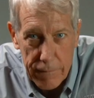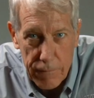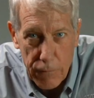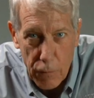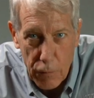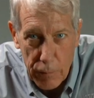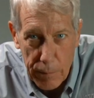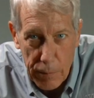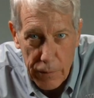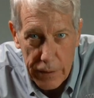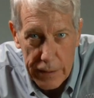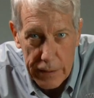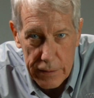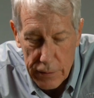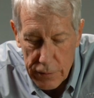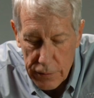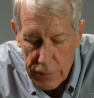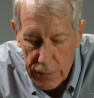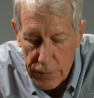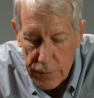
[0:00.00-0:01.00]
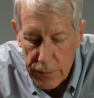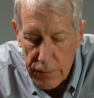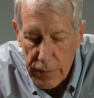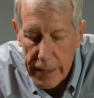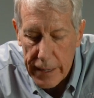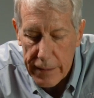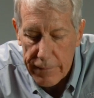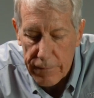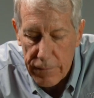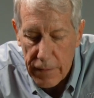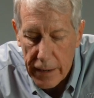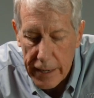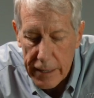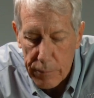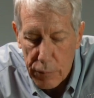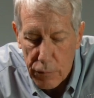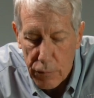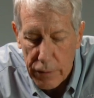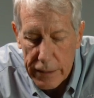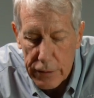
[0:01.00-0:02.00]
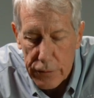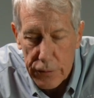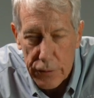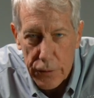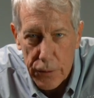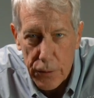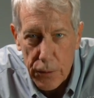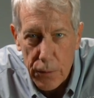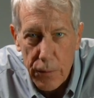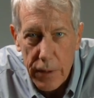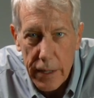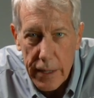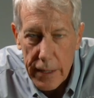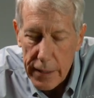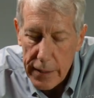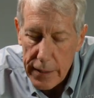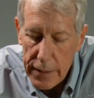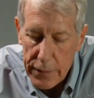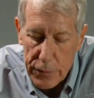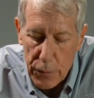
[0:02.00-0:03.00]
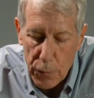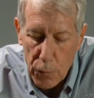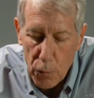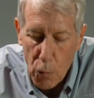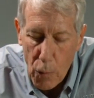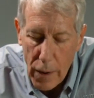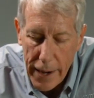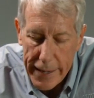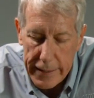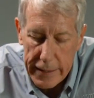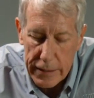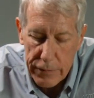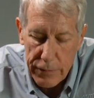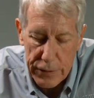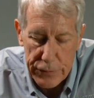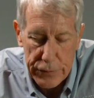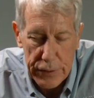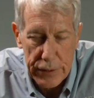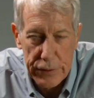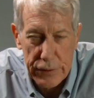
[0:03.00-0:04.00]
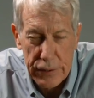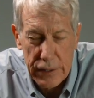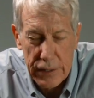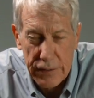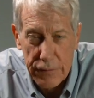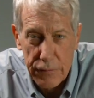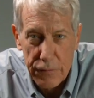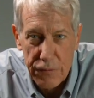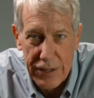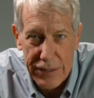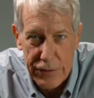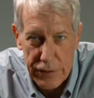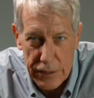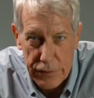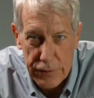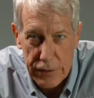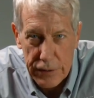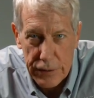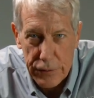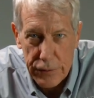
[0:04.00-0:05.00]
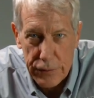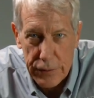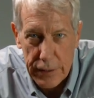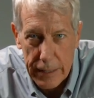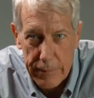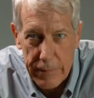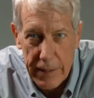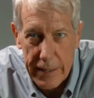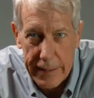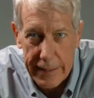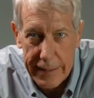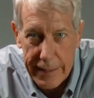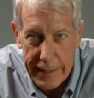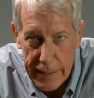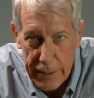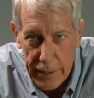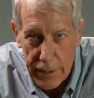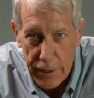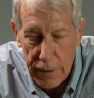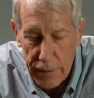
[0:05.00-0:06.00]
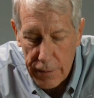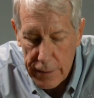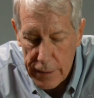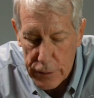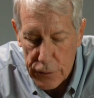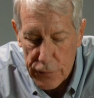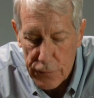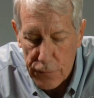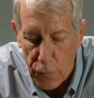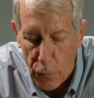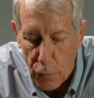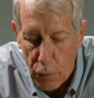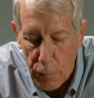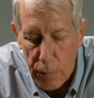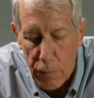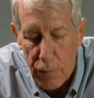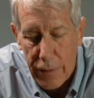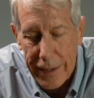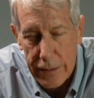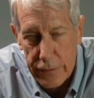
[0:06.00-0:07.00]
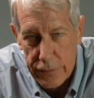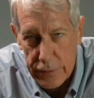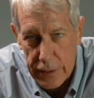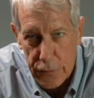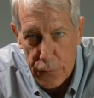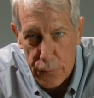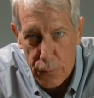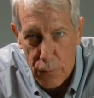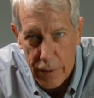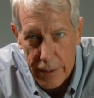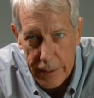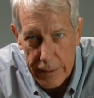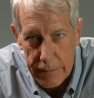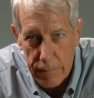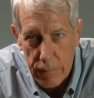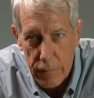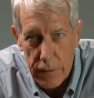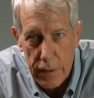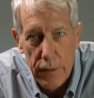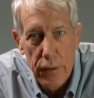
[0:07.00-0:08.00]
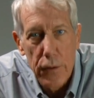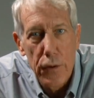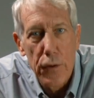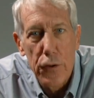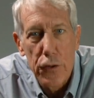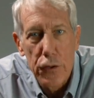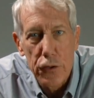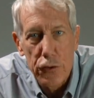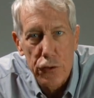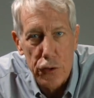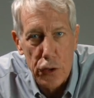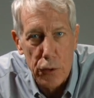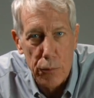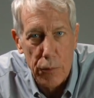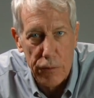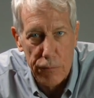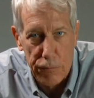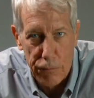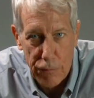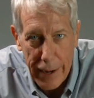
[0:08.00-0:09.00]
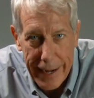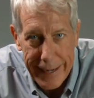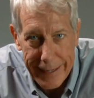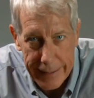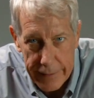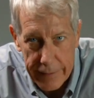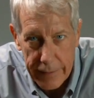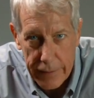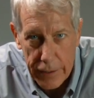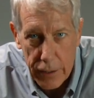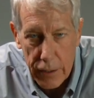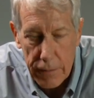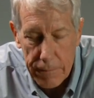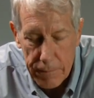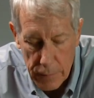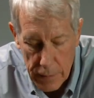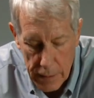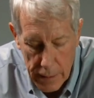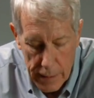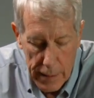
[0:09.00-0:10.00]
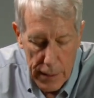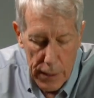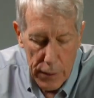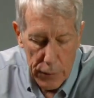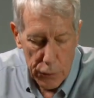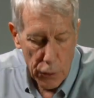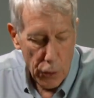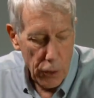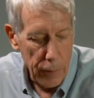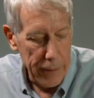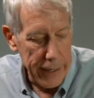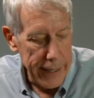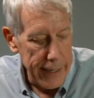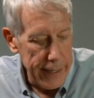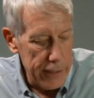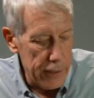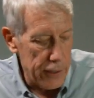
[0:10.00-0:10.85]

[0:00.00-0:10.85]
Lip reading: 4.2 and 5.2. The winding resistance that I'm getting here is 4.61. So we're right in there. Normally,